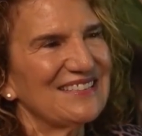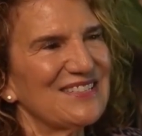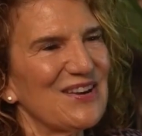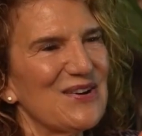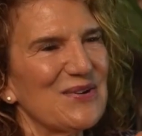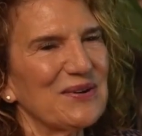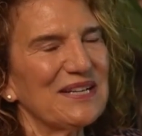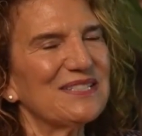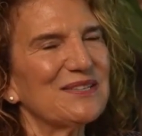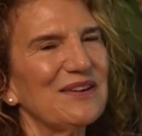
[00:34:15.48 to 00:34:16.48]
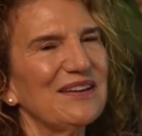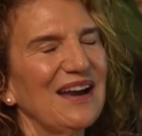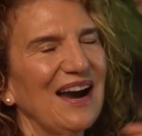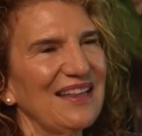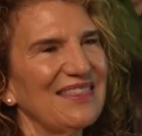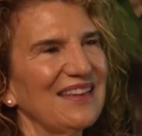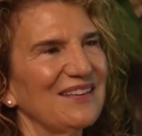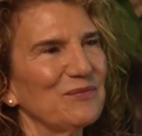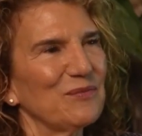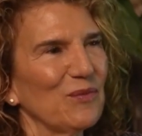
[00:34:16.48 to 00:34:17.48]
So I
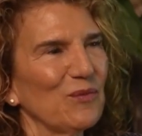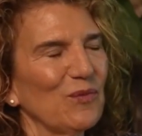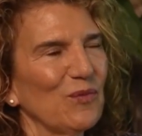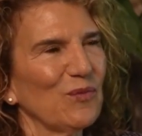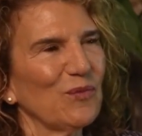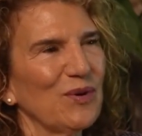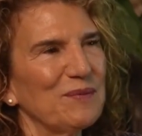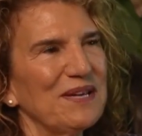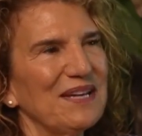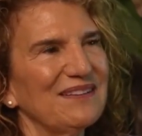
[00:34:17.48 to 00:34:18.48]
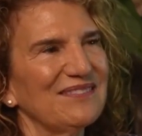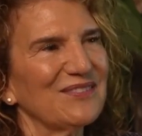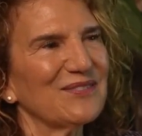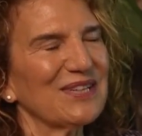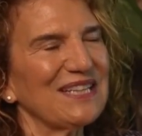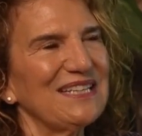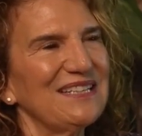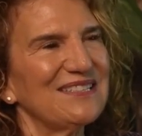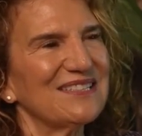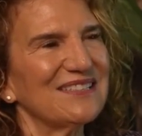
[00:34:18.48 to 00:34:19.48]
think women really
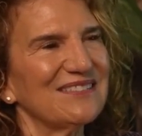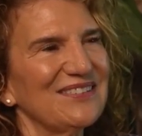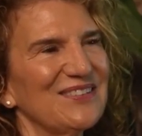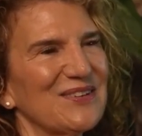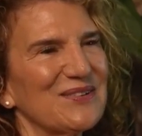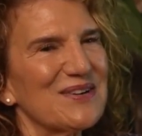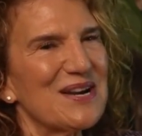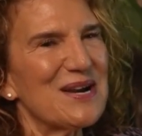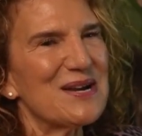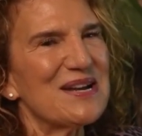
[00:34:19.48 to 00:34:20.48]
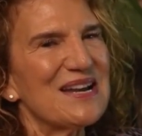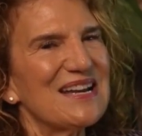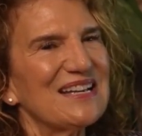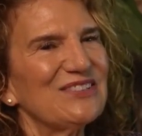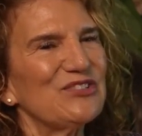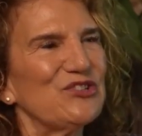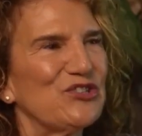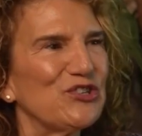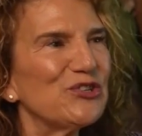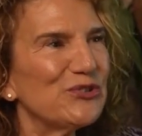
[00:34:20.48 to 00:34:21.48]
need to,
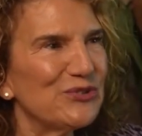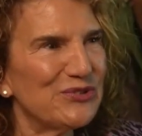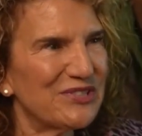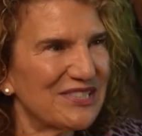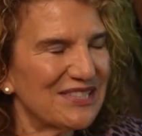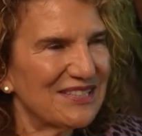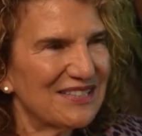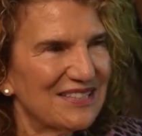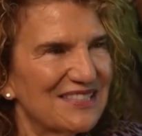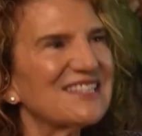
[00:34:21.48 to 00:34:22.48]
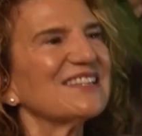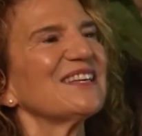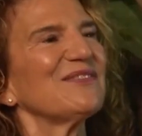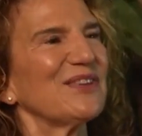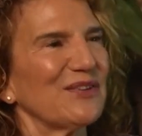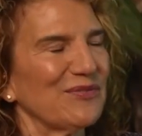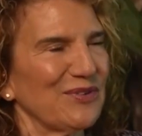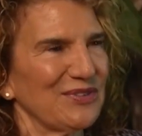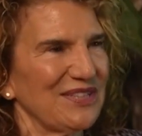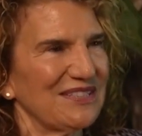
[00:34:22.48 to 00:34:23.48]
choose to live their
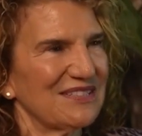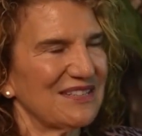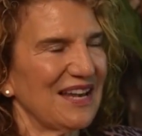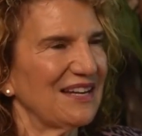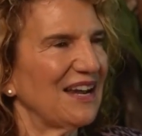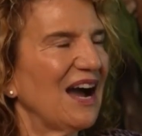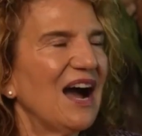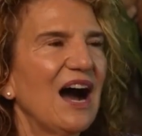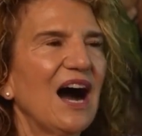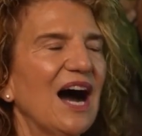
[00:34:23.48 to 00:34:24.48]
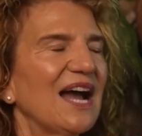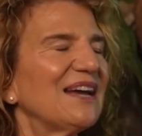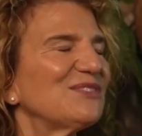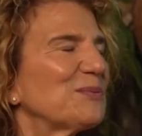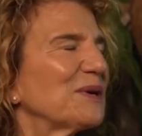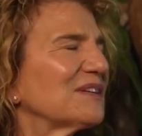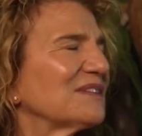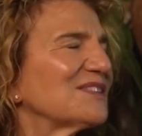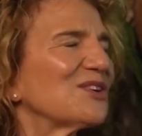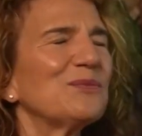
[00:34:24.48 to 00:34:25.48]
fullness. And I have
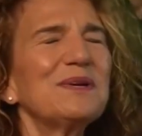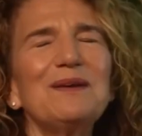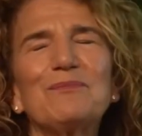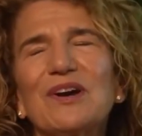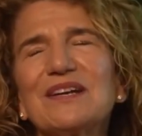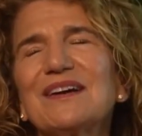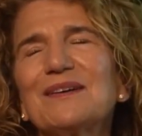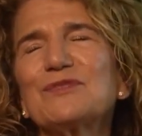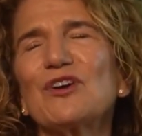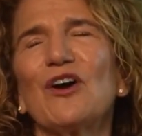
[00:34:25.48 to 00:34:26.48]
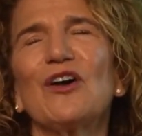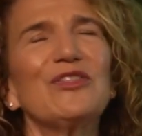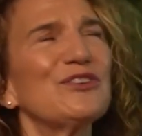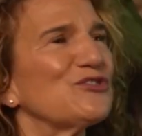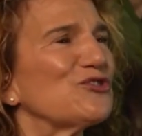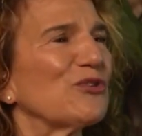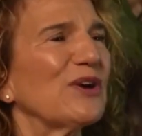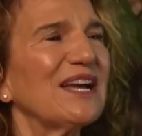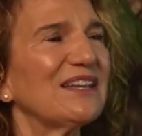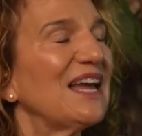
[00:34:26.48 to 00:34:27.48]
sprinkled so many breadcrumbs on the
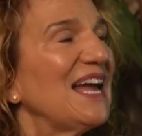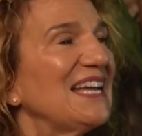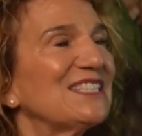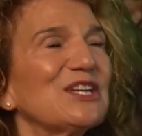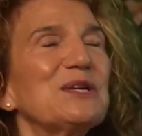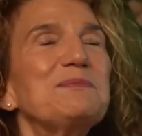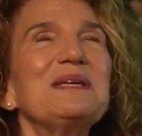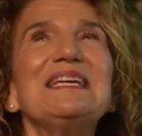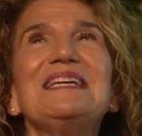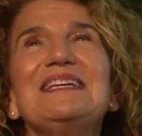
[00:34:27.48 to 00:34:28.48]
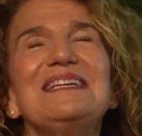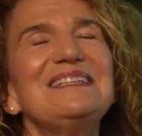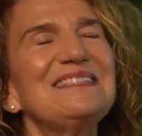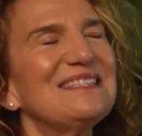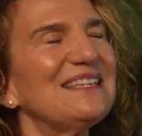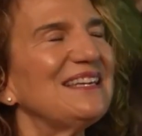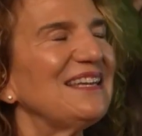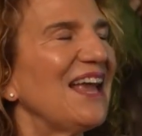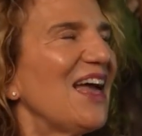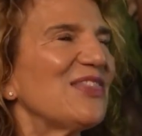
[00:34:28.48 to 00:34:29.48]
trail. It's going to be
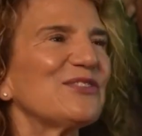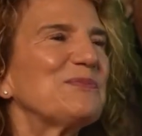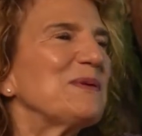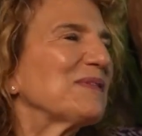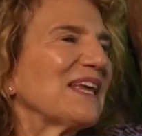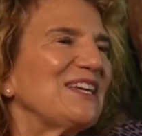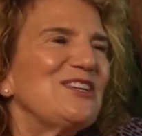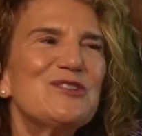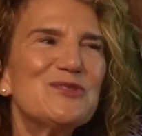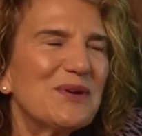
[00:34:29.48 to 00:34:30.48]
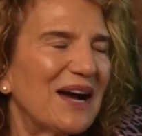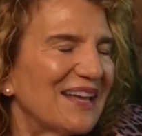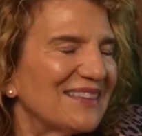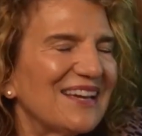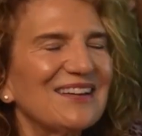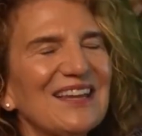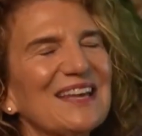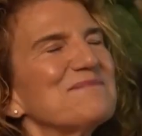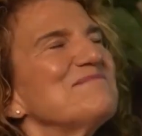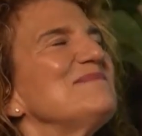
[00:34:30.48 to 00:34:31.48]
easy. There's people like you out there,
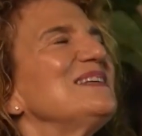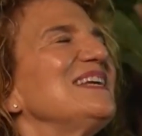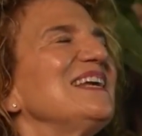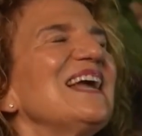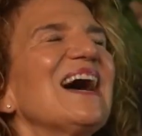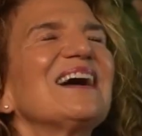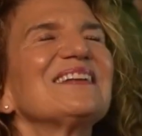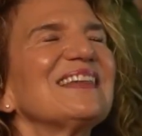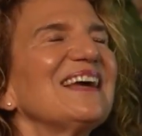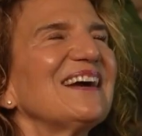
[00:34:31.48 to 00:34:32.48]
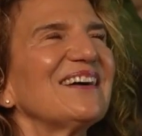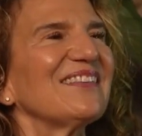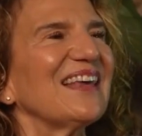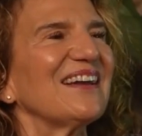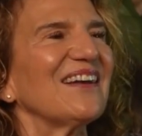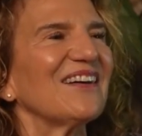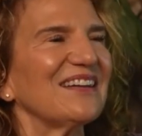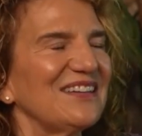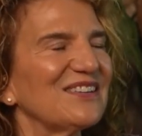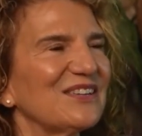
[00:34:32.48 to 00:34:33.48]
like me out there that are
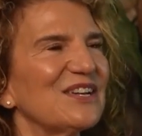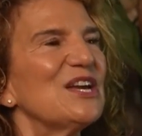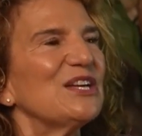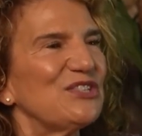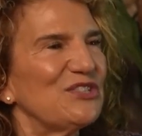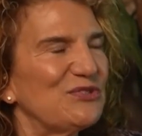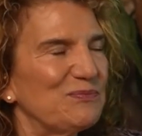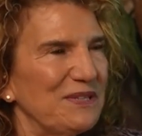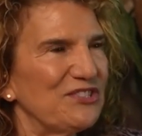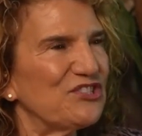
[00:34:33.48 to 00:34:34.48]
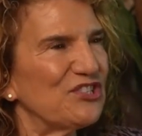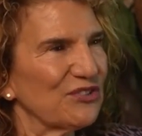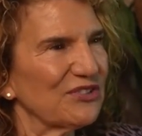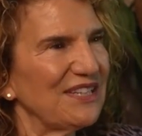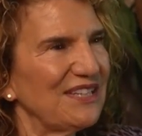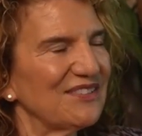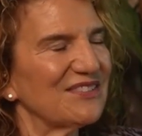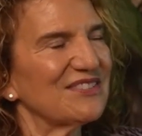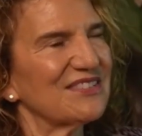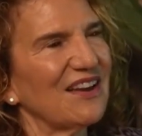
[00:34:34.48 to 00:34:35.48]
here to be
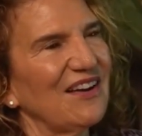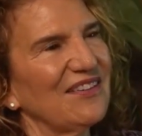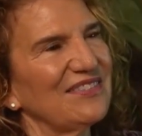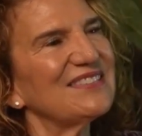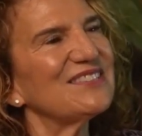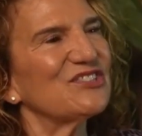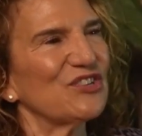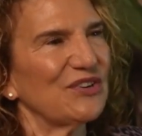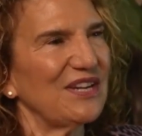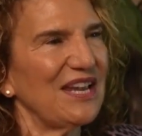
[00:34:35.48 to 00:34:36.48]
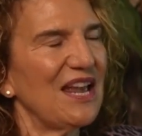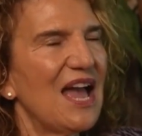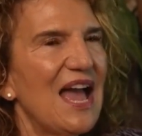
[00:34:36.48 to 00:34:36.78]
cheerleaders on this journey.